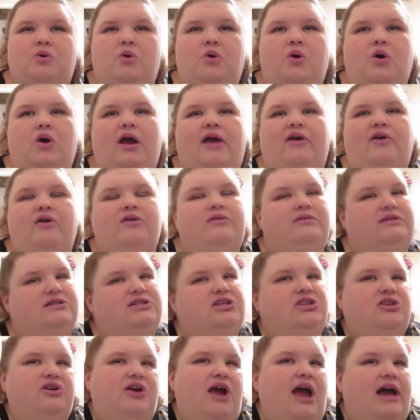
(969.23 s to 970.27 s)
or I go over
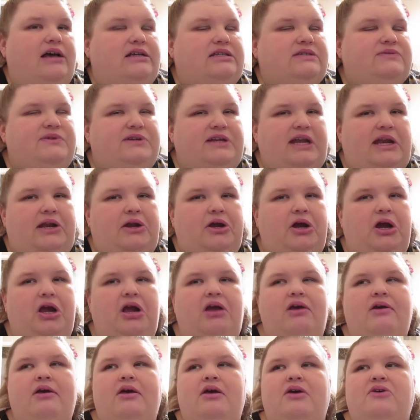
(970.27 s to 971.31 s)
to their house for dinner,
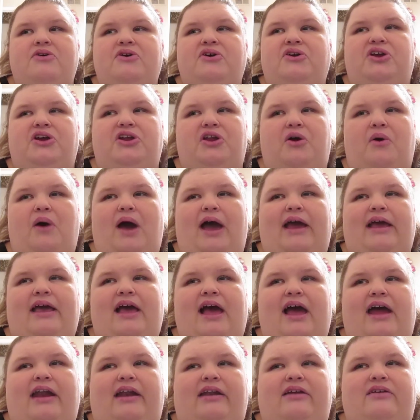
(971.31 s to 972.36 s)
you know, I
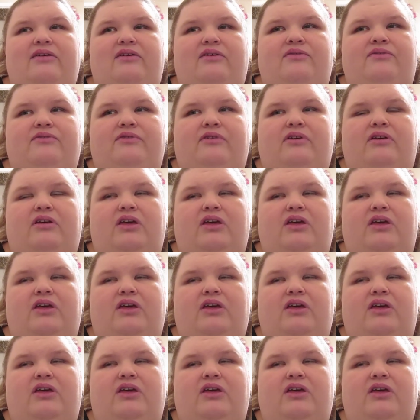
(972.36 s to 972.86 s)
kind of